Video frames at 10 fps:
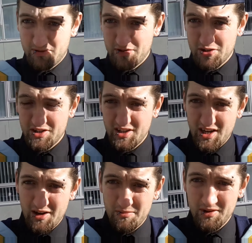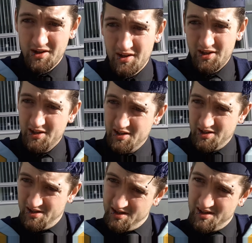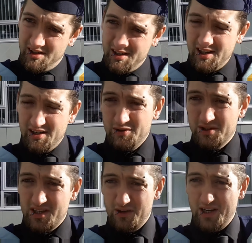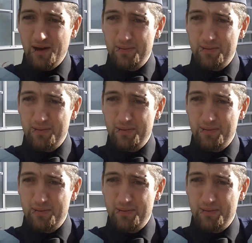Um, yeah, we'll see what happens.